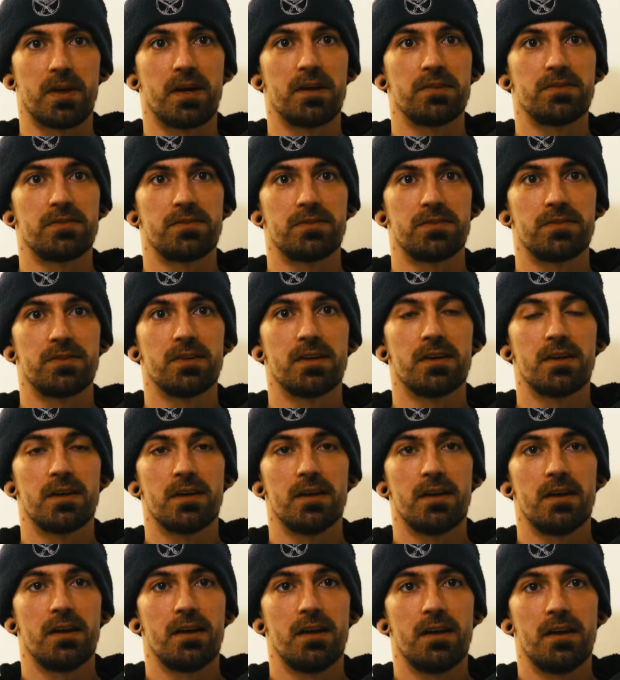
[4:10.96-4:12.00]
plus.
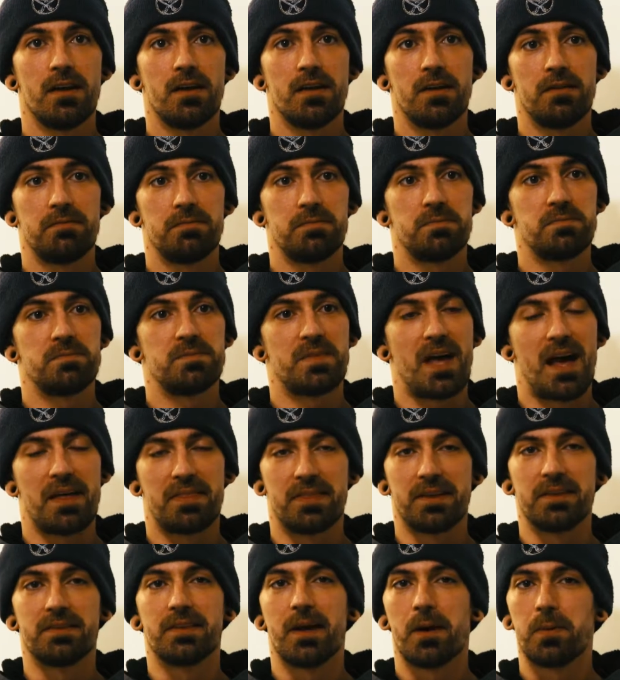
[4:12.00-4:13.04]
I
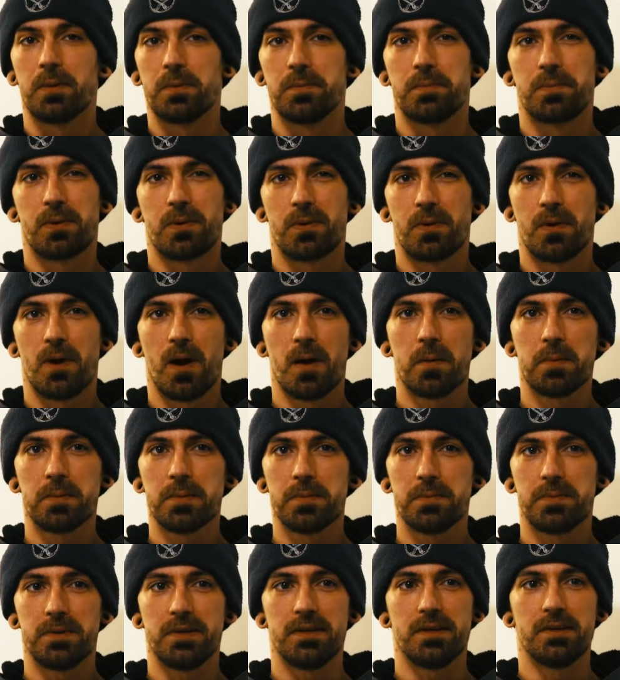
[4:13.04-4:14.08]
think that would probably
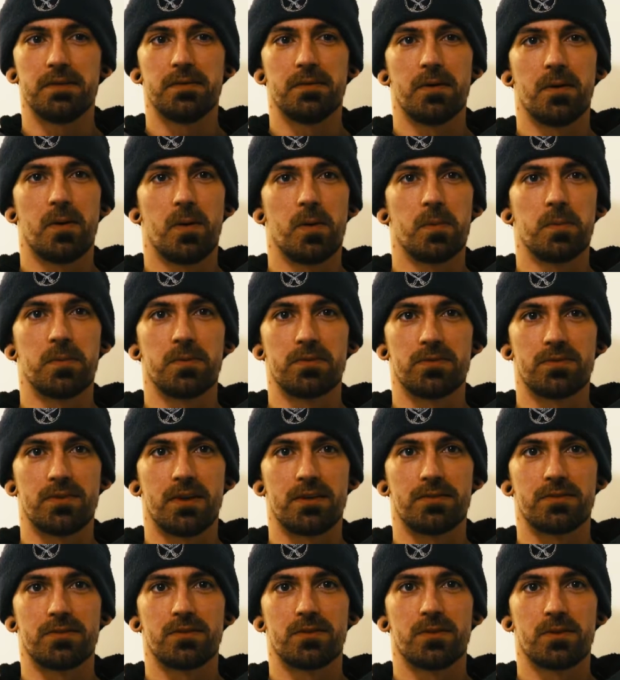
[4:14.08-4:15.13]
be almost
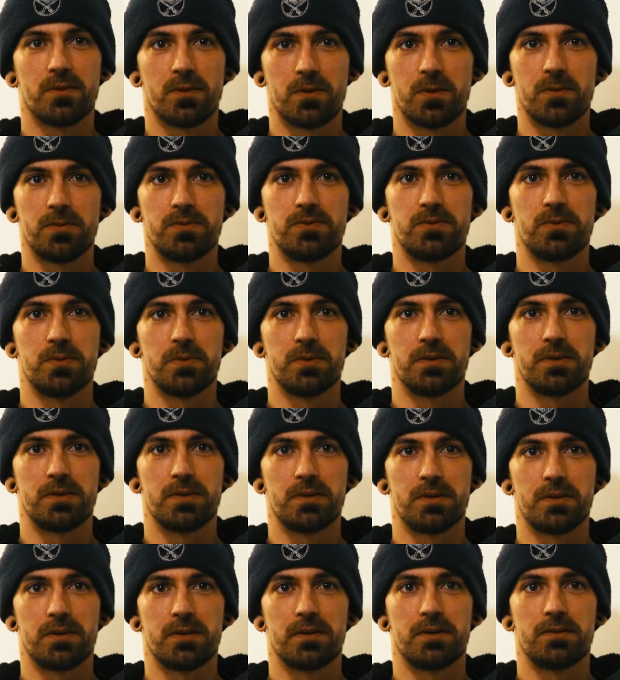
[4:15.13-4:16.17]
as close to a
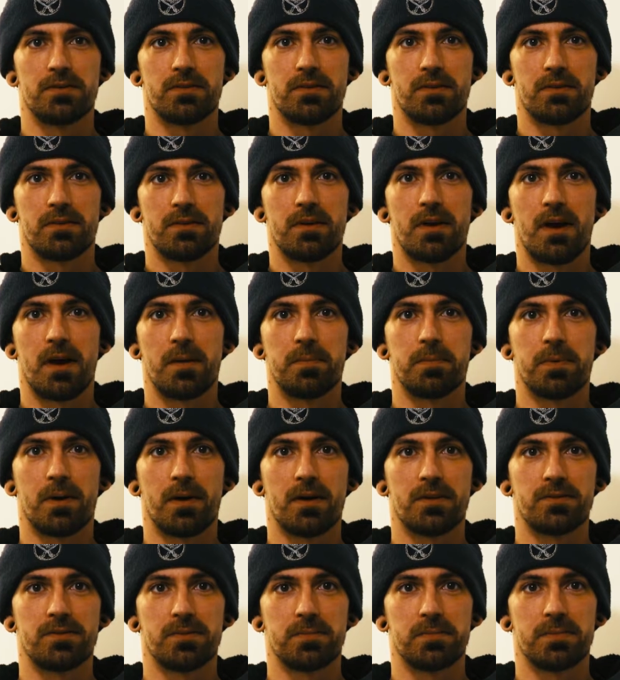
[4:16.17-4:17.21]
cure as I
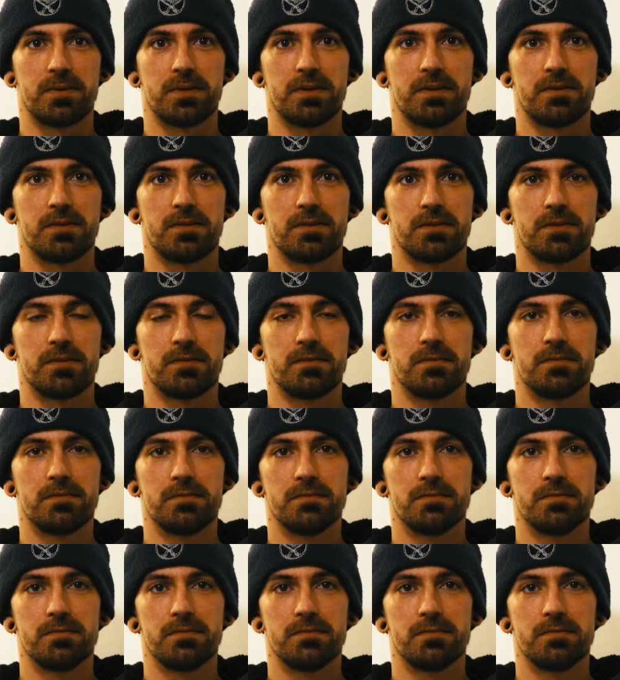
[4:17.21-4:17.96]
possibly could